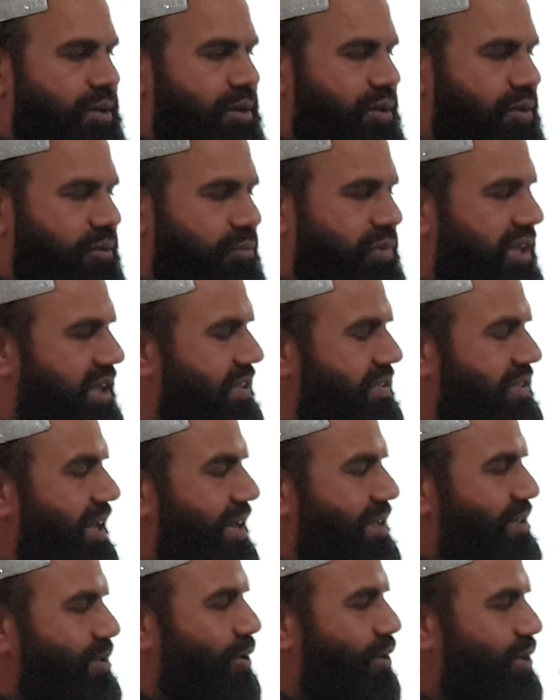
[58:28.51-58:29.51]
Because there is
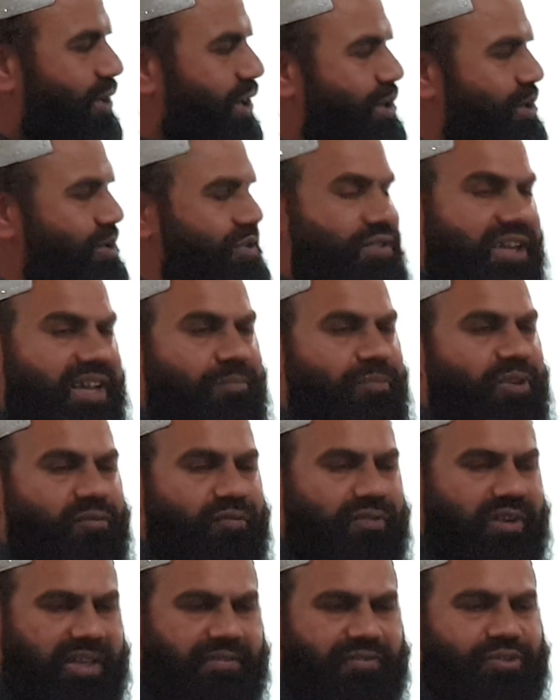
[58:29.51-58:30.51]
no need to say, but
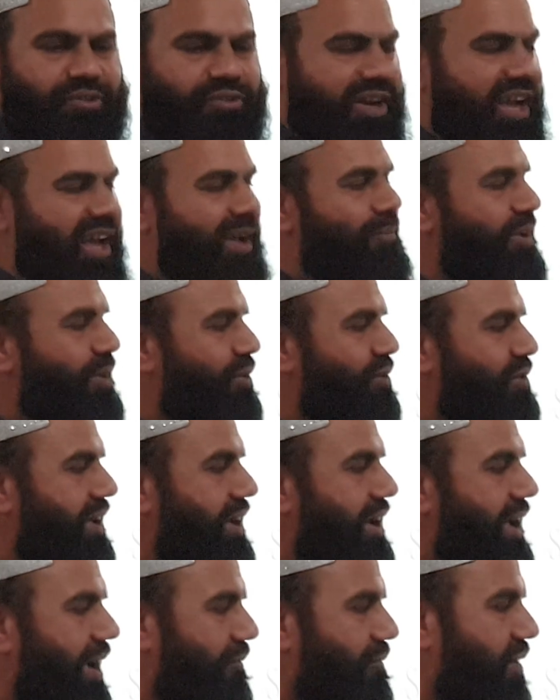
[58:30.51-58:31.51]
wives, you're happy to take
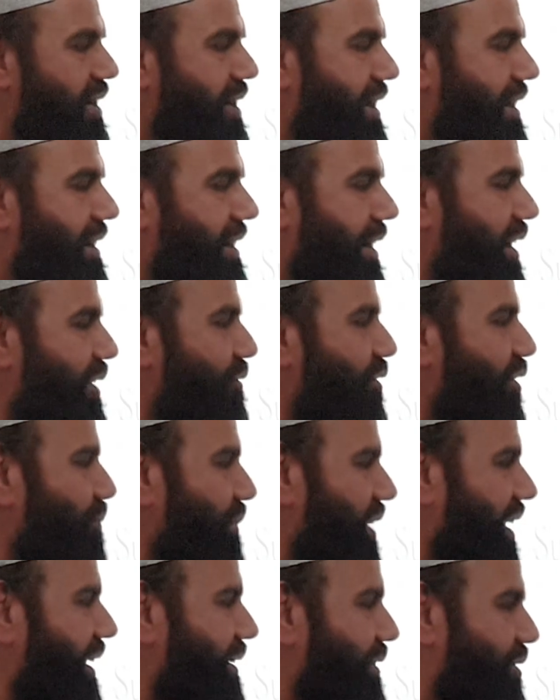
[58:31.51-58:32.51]
every day night for
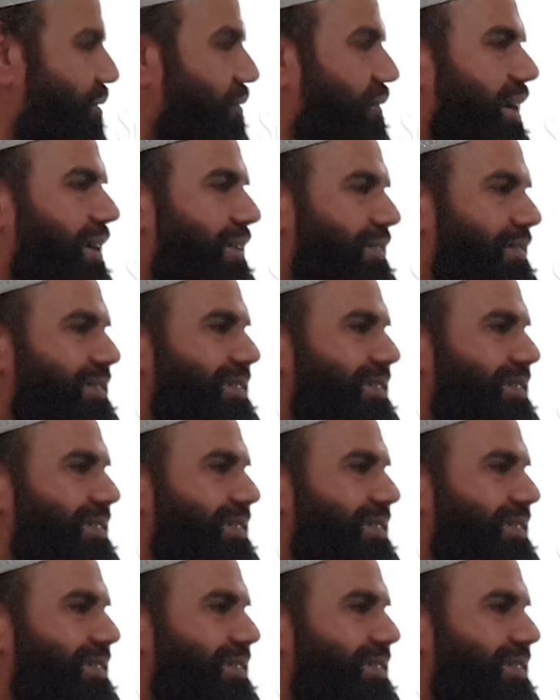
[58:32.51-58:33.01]
meal to wife.